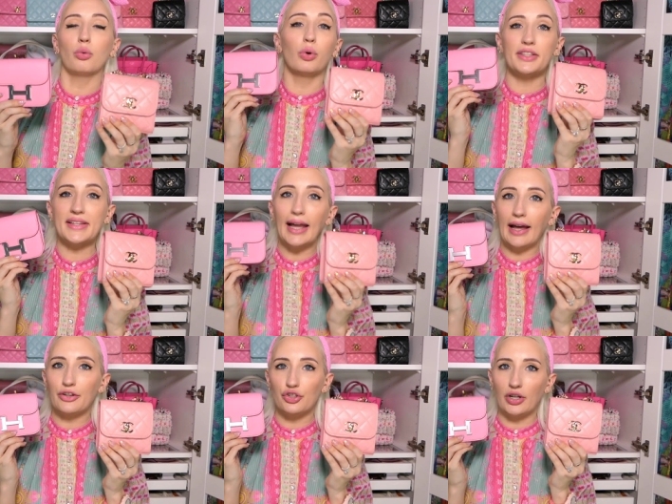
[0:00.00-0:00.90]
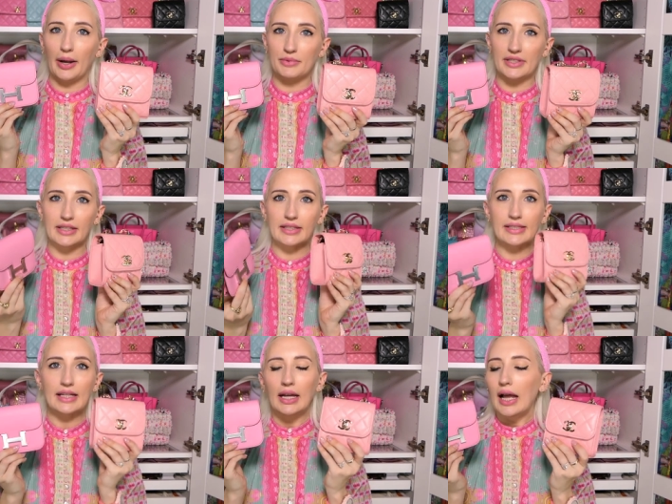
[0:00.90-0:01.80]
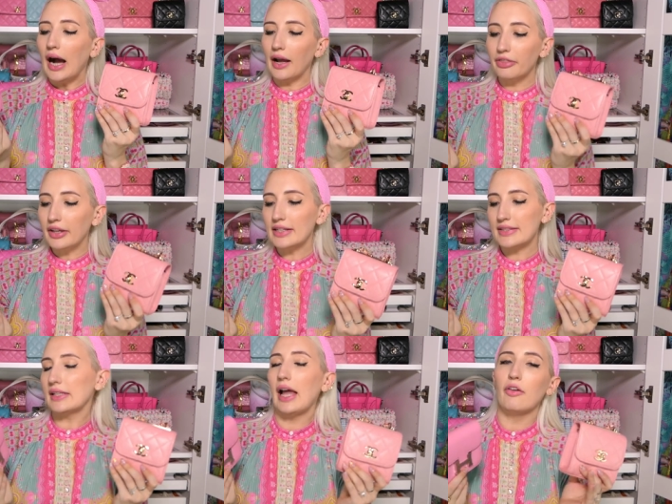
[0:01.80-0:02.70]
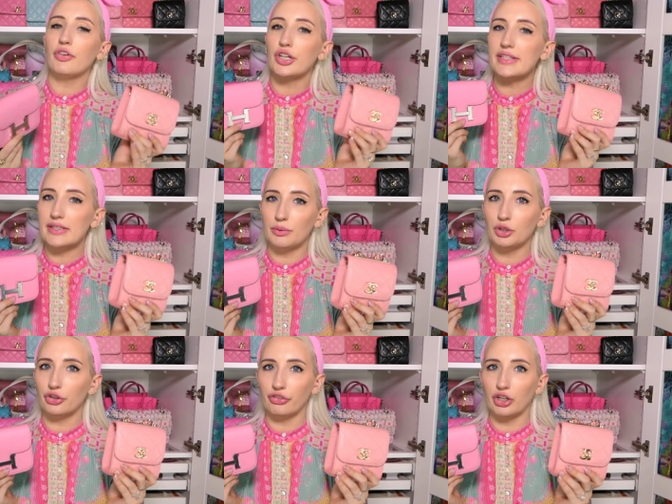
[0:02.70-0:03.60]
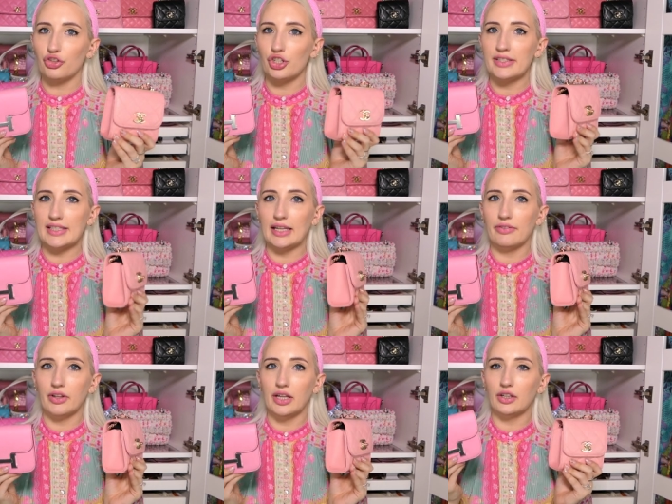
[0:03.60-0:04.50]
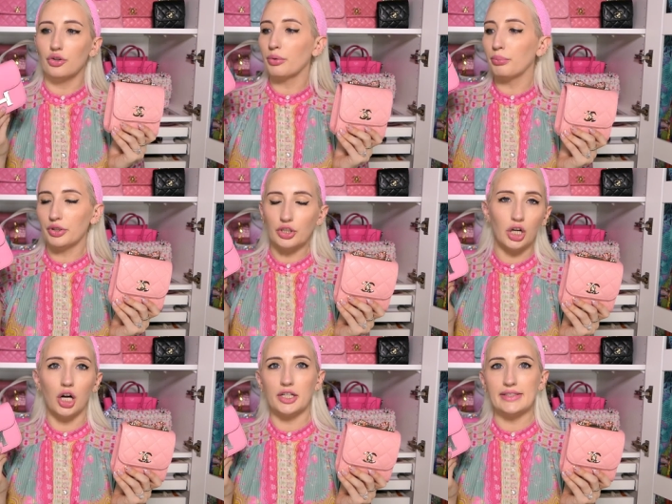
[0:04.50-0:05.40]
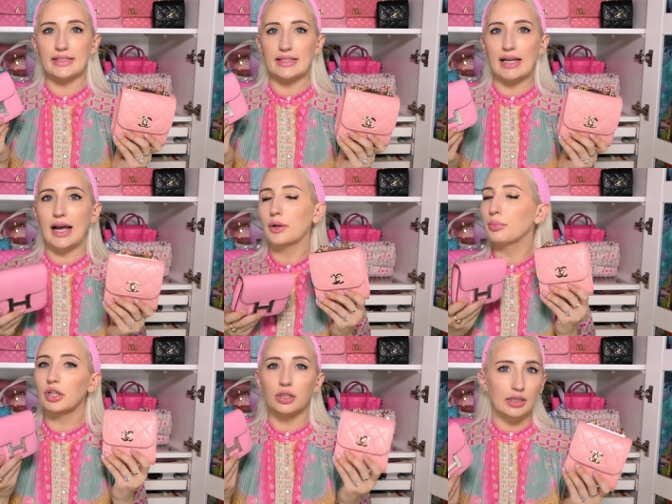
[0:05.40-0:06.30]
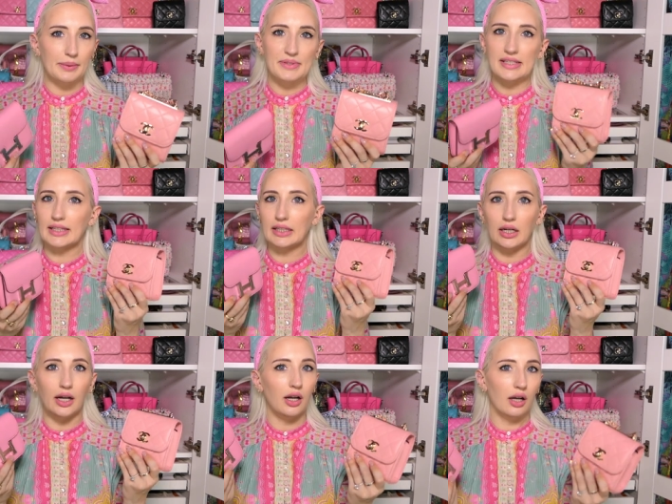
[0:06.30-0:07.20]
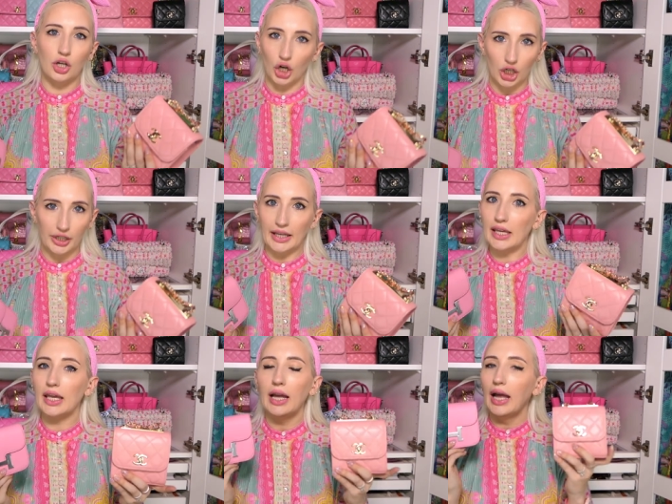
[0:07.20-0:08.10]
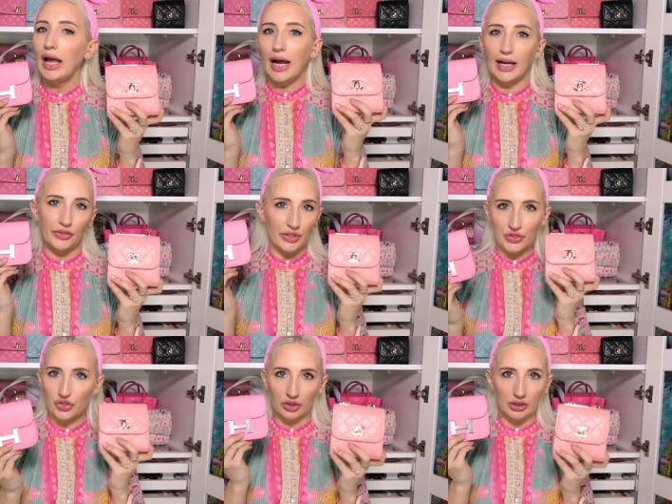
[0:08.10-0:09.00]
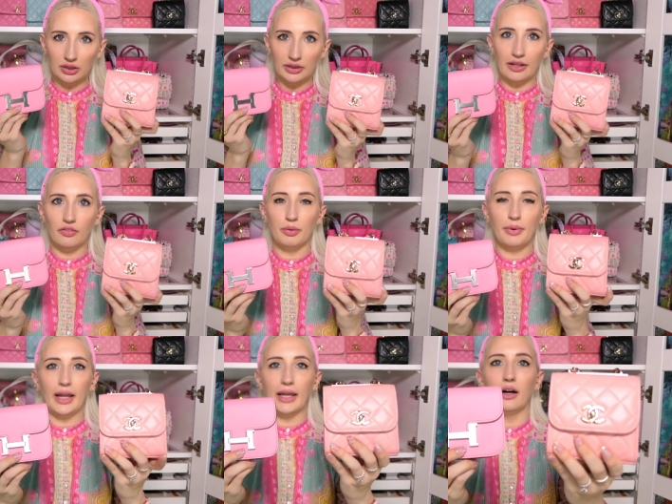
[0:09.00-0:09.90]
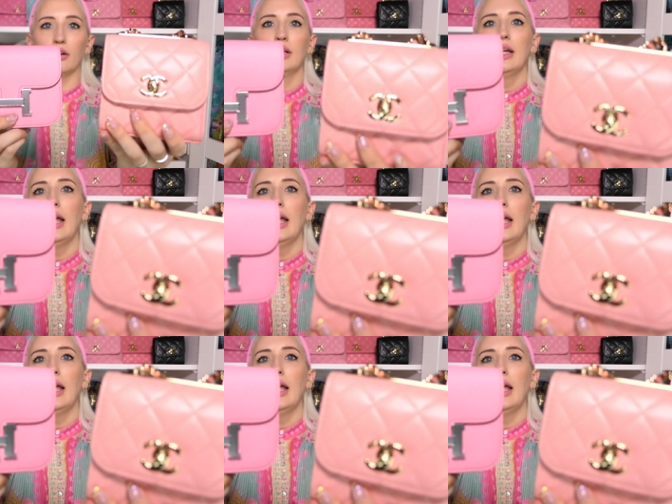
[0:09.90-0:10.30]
Once I add a strap to this, I think it's gonna have very similar functions in that you can put the cards in the side, put a lipstick, a car key, and this is your little evening bag out